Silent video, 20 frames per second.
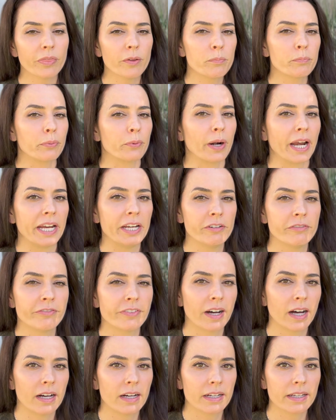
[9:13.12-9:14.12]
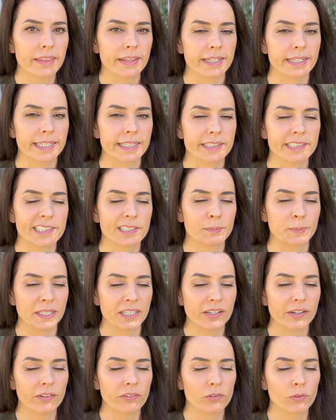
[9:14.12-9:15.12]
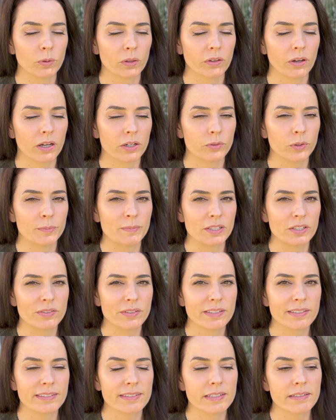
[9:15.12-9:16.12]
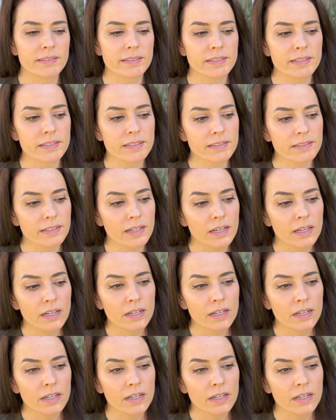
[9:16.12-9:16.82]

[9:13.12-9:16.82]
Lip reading: the brain fog that I experienced with autoimmune diseases,